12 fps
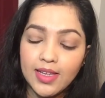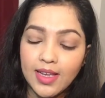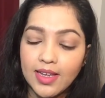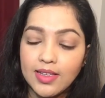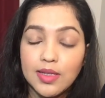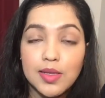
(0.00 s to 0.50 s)

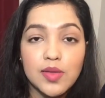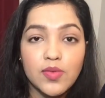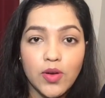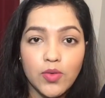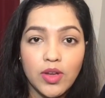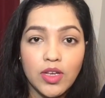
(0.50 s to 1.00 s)
that this
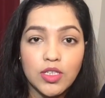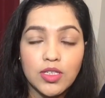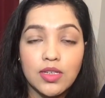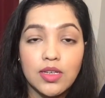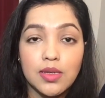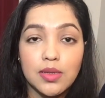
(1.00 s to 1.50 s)

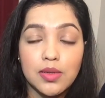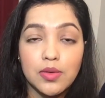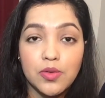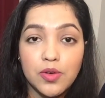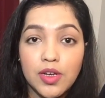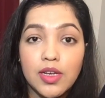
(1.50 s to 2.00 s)
foundation is
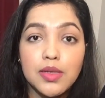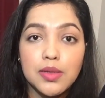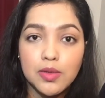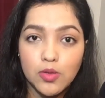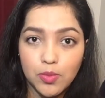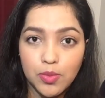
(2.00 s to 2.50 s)
really
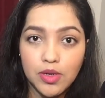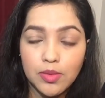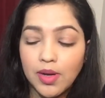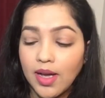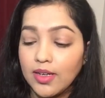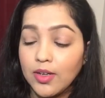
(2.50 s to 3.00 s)
superb
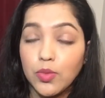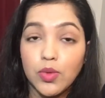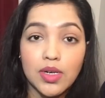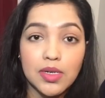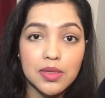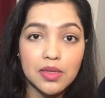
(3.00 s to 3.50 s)
and it
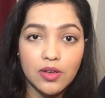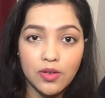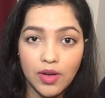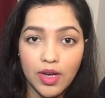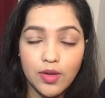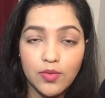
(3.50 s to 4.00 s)
works
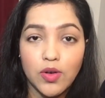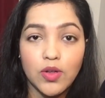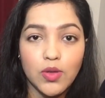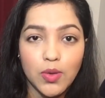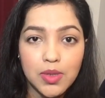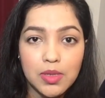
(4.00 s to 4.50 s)
great for
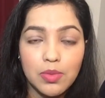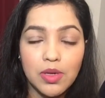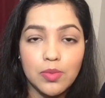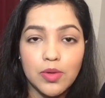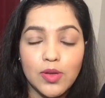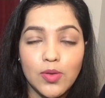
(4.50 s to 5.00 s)
those
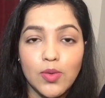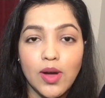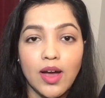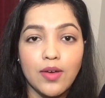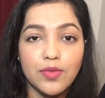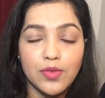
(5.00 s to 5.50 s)
people who
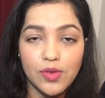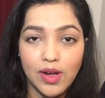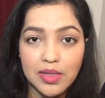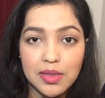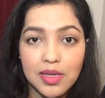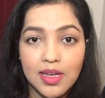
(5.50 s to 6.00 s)
have dry
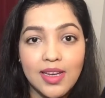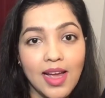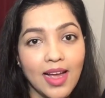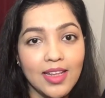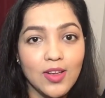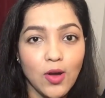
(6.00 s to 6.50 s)
skin
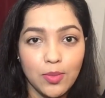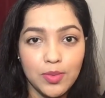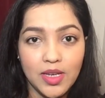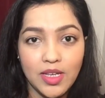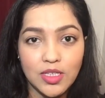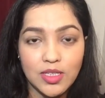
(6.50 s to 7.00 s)
and
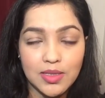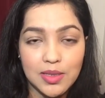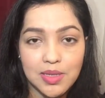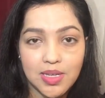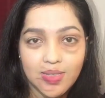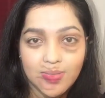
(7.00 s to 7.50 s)
combination
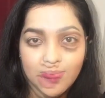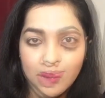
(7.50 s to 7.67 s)
skin.